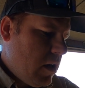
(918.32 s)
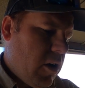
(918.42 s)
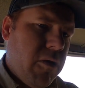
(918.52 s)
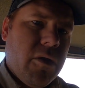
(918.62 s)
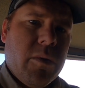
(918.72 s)

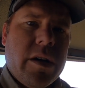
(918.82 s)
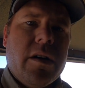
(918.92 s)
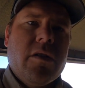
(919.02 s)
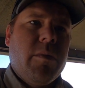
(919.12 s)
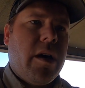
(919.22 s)
over winter
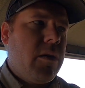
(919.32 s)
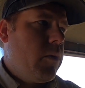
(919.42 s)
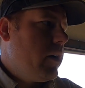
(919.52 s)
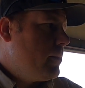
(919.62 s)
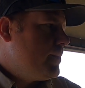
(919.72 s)
no matter
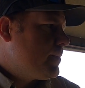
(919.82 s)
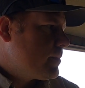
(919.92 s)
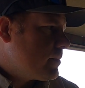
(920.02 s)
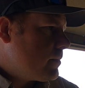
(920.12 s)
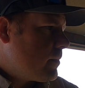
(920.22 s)
what.
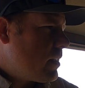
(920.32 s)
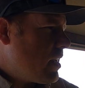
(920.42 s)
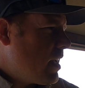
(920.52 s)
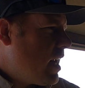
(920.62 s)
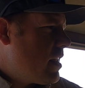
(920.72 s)

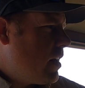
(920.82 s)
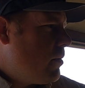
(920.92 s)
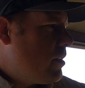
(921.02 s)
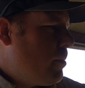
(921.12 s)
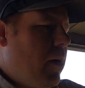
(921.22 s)
And I think
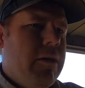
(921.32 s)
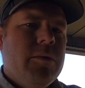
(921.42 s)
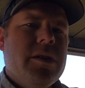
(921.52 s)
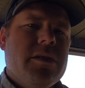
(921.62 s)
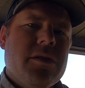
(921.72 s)
what the
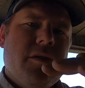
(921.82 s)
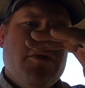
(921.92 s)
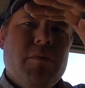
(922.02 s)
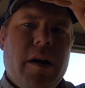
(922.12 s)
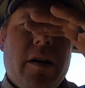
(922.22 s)
problem is, it's
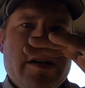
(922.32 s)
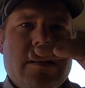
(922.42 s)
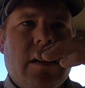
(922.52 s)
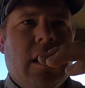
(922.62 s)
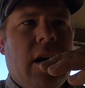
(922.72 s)
two
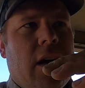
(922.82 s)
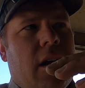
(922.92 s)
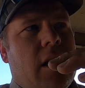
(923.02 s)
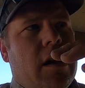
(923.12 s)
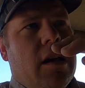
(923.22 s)
bearings,
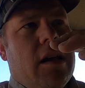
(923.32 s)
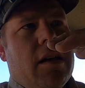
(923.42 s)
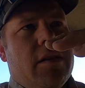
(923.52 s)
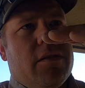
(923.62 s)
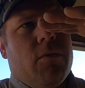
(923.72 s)

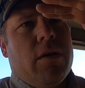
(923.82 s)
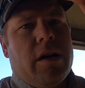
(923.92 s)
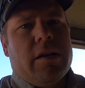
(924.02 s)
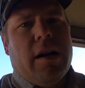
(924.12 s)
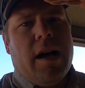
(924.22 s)
one
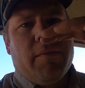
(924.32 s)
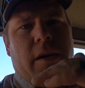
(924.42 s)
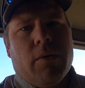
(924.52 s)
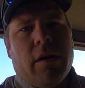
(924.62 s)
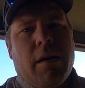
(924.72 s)
on top and
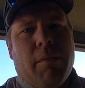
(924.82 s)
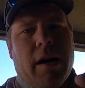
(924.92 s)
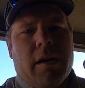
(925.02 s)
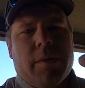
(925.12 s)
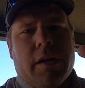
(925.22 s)
then one on
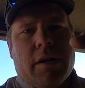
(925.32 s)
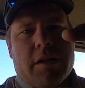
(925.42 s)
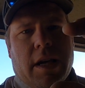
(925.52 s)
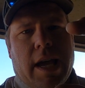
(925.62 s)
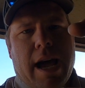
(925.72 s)
bottom, and then there's
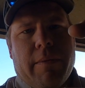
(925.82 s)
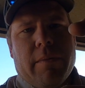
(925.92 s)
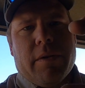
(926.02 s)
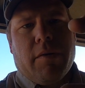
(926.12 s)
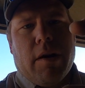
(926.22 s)
a gap
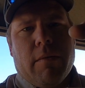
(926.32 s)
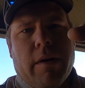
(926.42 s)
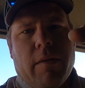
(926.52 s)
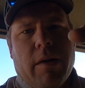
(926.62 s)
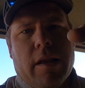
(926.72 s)
in between them
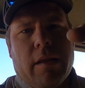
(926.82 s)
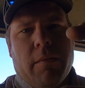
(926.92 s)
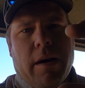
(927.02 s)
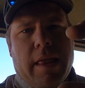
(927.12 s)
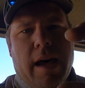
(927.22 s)

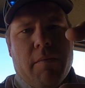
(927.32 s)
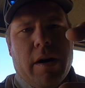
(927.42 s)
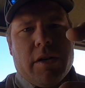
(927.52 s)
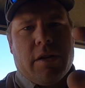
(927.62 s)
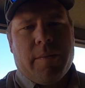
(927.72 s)
by that
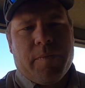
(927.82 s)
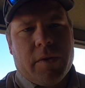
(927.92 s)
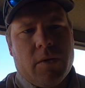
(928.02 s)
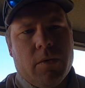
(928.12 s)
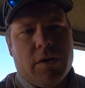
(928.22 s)
much.
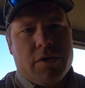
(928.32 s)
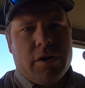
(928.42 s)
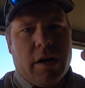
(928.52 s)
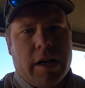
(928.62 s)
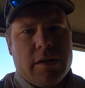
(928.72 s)
Well, the
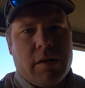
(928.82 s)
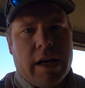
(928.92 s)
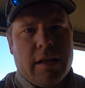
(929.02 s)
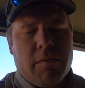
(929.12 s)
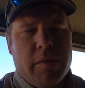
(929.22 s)
zerk is
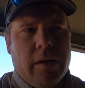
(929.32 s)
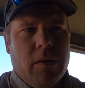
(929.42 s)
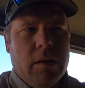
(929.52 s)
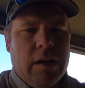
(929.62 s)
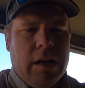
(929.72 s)
right in the
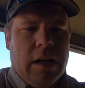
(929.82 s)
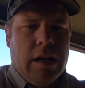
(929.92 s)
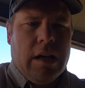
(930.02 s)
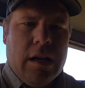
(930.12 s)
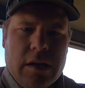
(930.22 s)
middle,
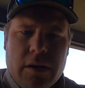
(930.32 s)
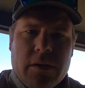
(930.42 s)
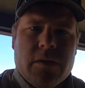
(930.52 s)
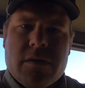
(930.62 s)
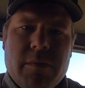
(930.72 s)
you know,
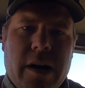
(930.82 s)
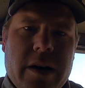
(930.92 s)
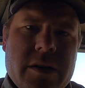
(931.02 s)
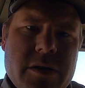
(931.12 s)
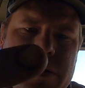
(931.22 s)
and those
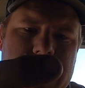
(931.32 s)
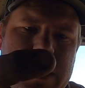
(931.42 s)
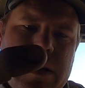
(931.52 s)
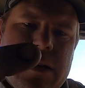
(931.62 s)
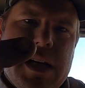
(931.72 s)
bearings are
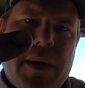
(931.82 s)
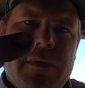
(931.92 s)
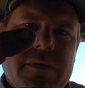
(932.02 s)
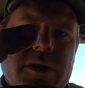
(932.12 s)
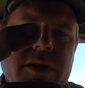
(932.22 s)
sitting on top
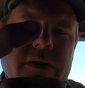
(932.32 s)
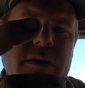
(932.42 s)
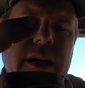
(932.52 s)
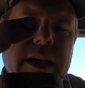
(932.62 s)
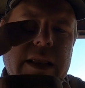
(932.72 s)
of each
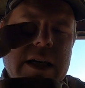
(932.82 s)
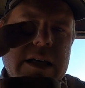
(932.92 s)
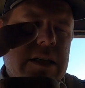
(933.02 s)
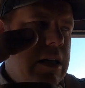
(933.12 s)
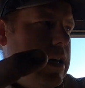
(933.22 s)
other like
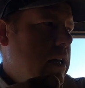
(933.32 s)
this.